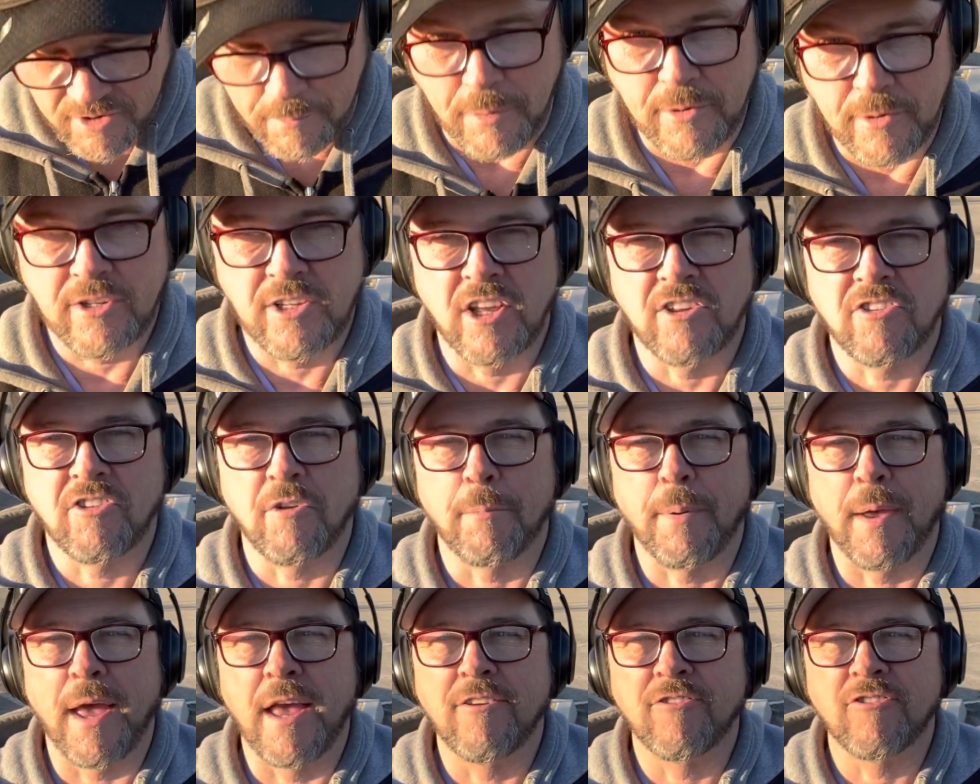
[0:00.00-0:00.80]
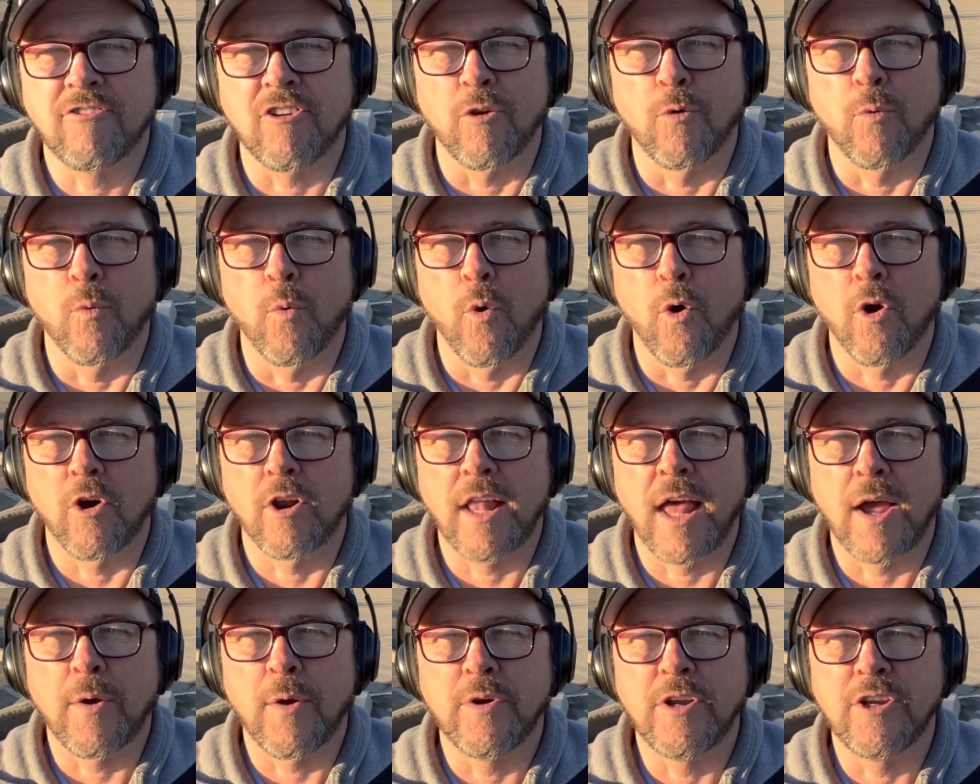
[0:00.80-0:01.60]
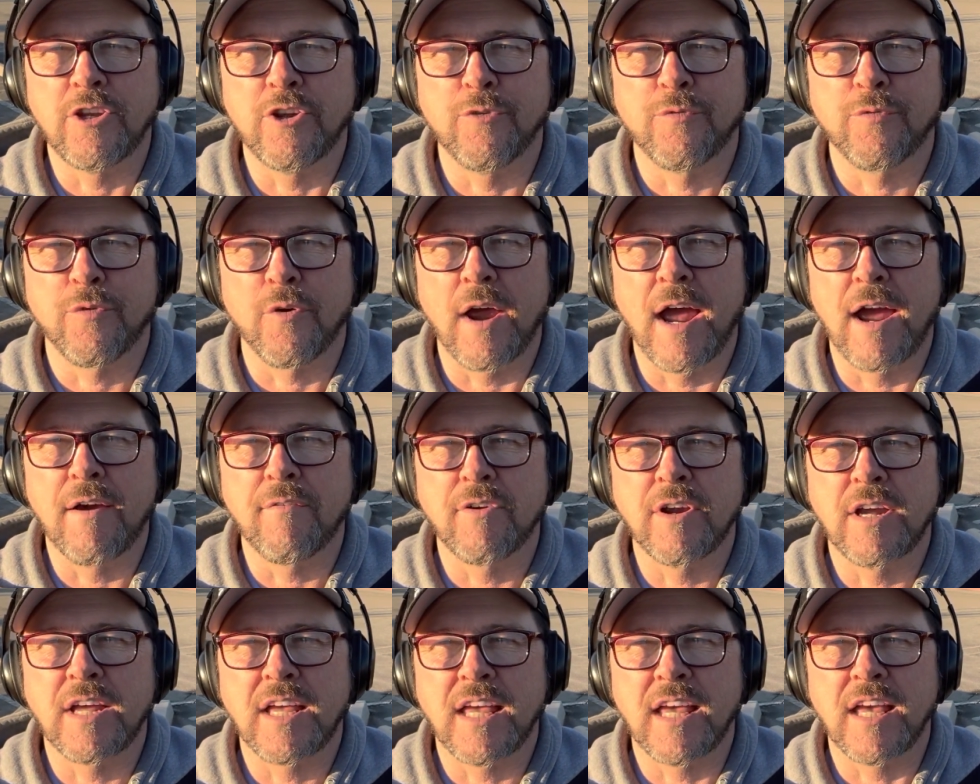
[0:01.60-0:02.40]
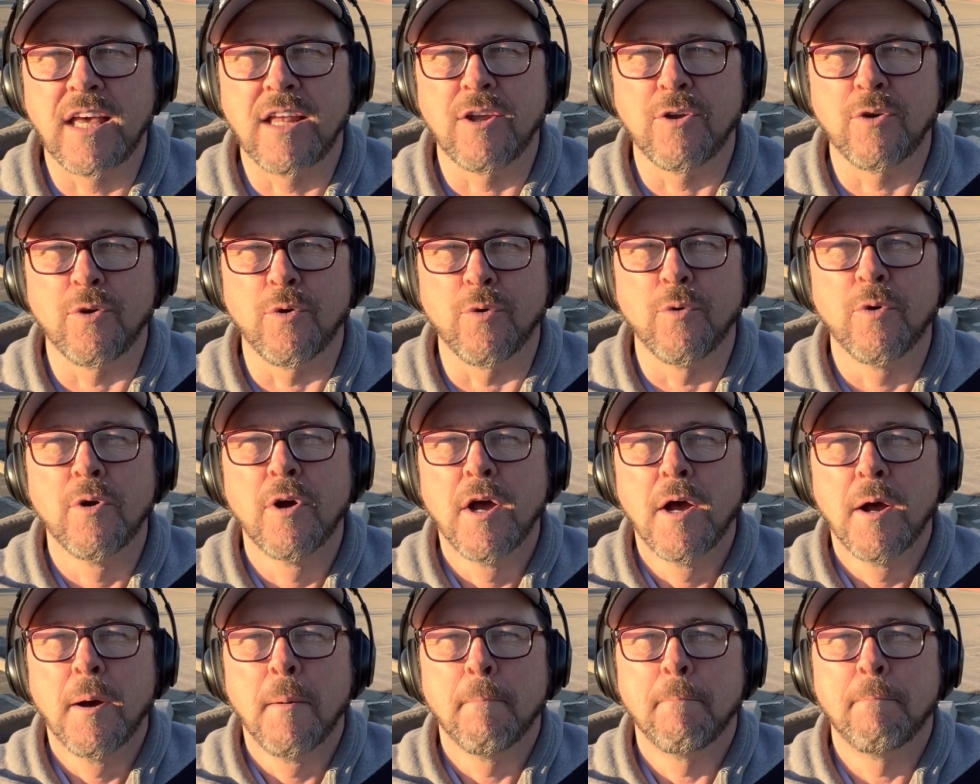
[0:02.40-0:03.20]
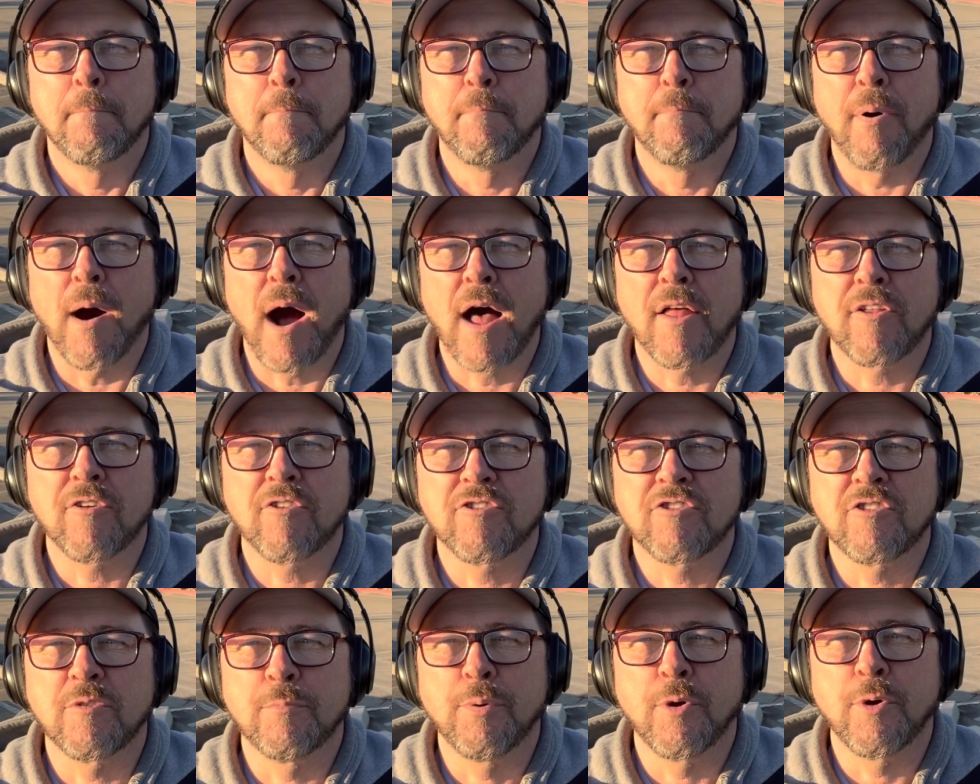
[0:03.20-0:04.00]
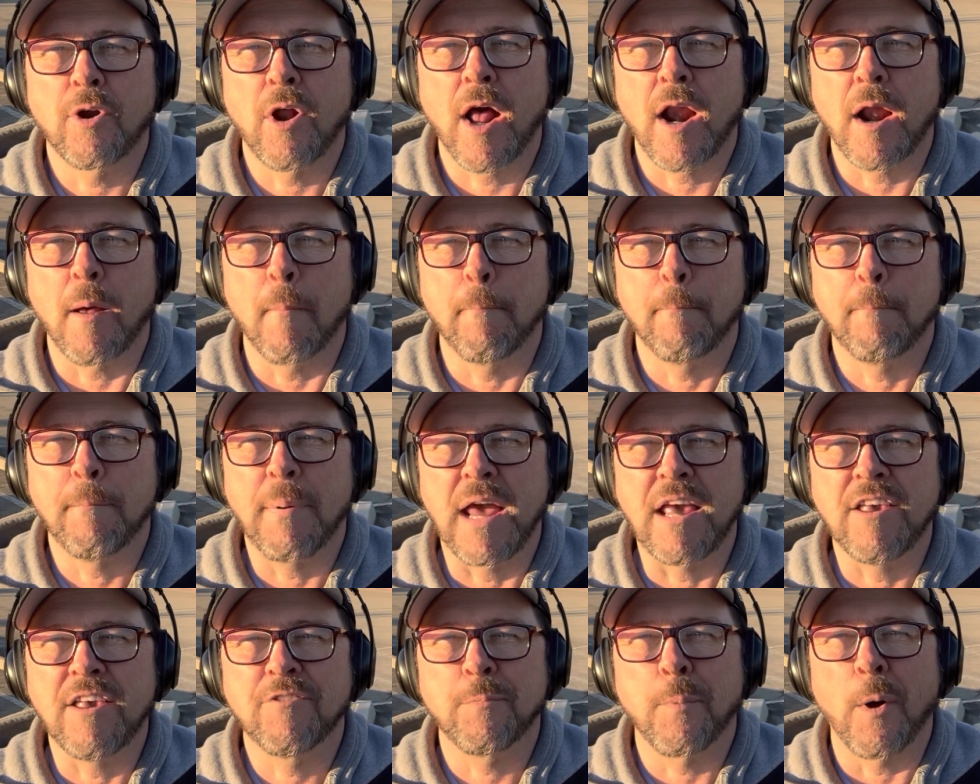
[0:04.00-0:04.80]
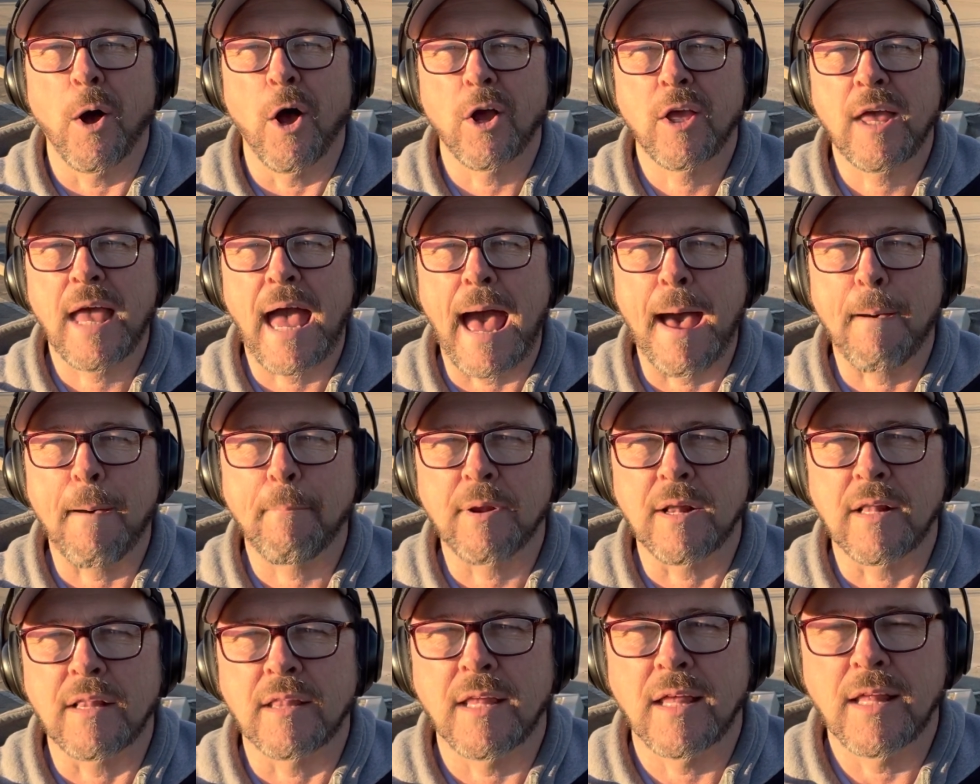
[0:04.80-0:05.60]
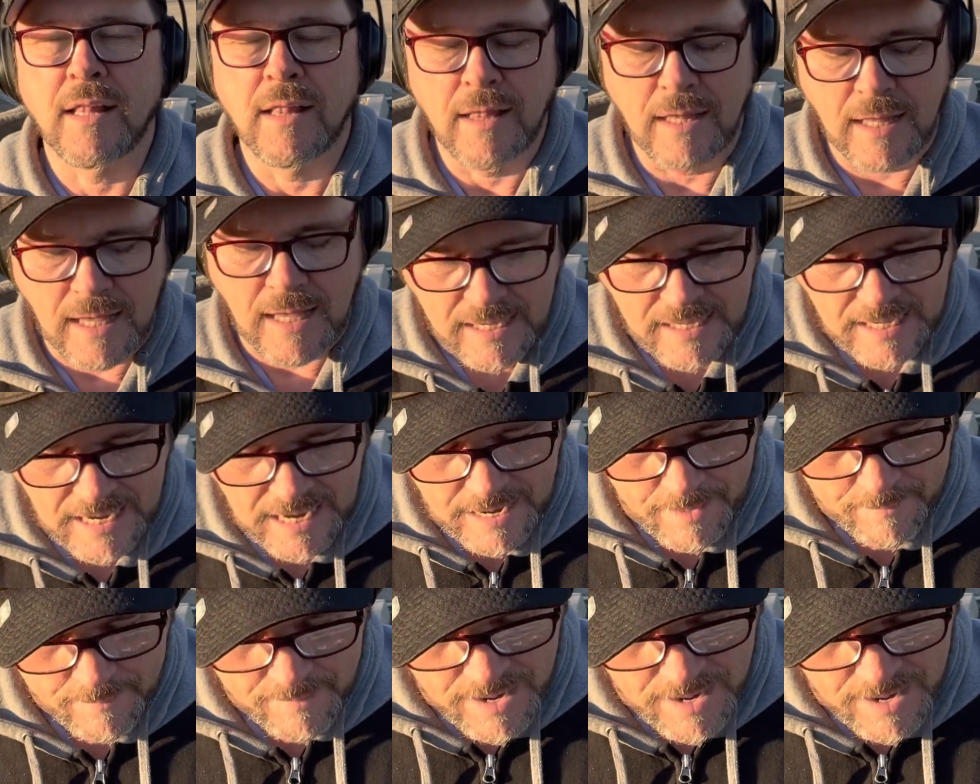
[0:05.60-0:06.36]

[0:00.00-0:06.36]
a participation award like we do for every kid who bothers to put on a baseball cap at a Little League game